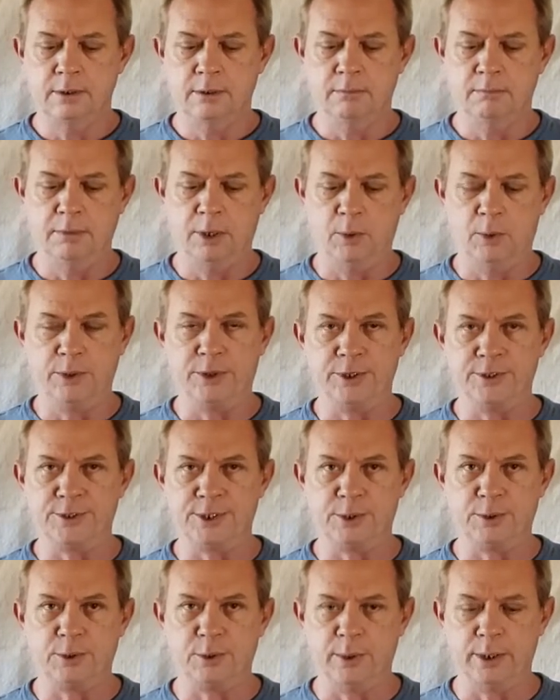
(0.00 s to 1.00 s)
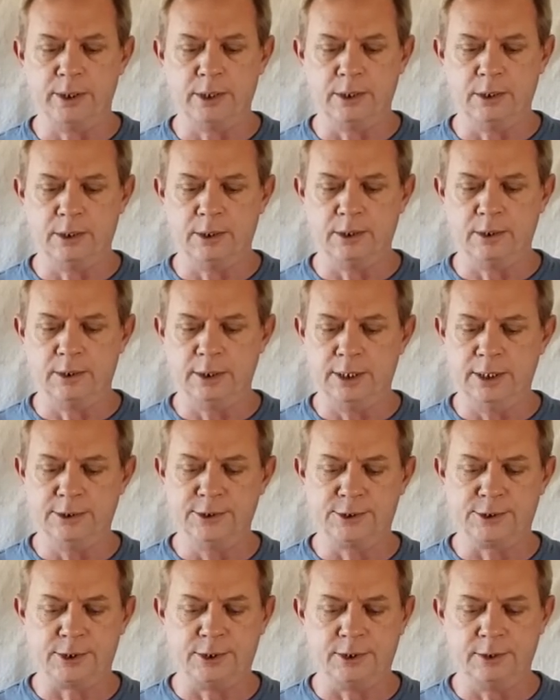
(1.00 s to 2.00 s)
but with a zero
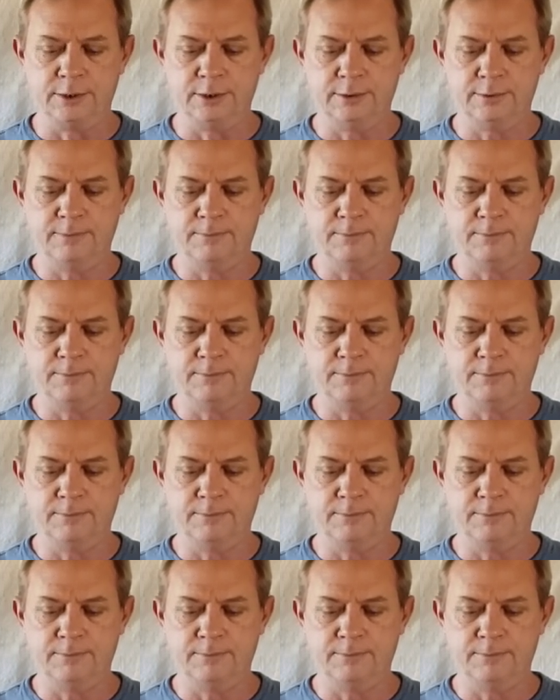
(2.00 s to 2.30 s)
insert,